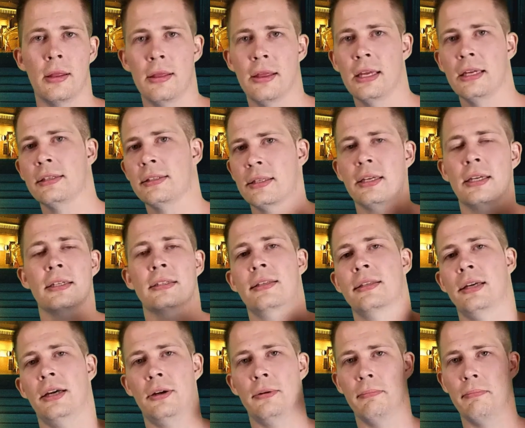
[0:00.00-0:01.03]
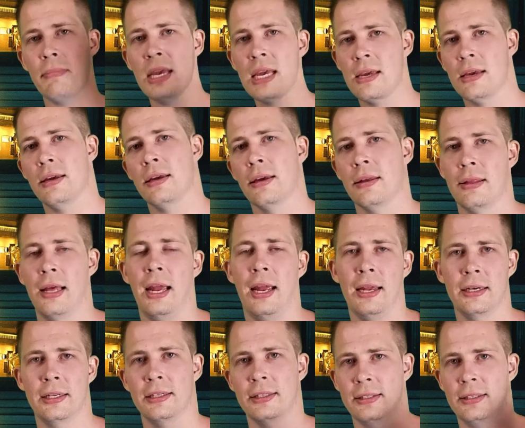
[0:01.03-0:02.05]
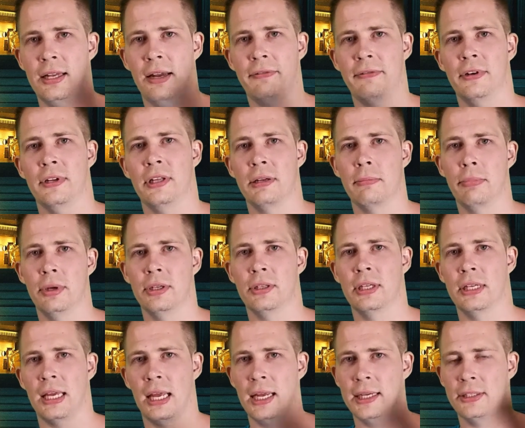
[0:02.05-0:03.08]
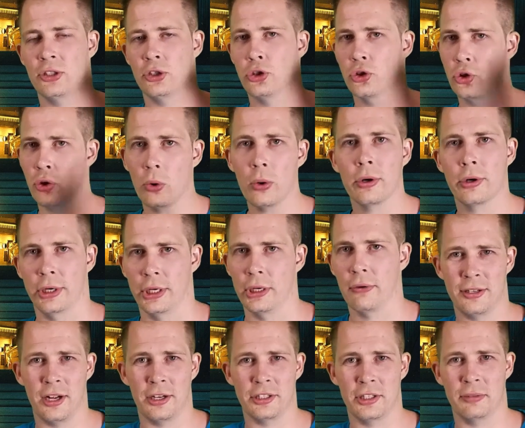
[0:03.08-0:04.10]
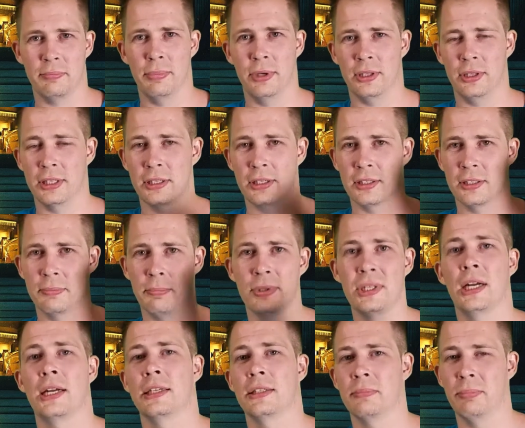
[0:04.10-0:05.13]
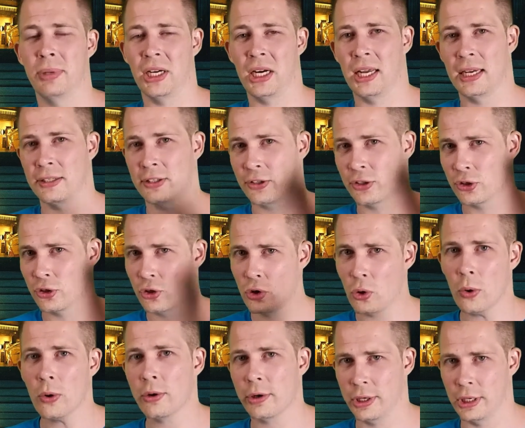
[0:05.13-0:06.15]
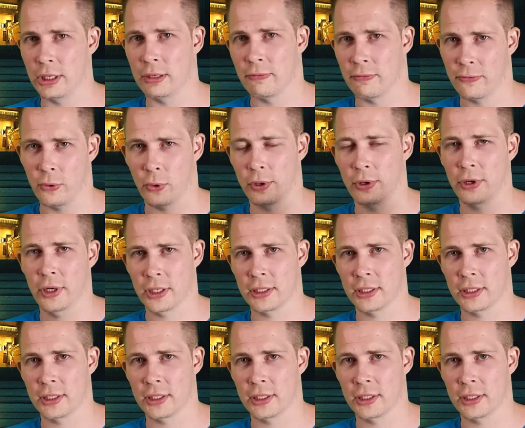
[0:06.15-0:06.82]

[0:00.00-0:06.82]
These things tell me that Annie is definitely building a story, not just building displays, but a story for her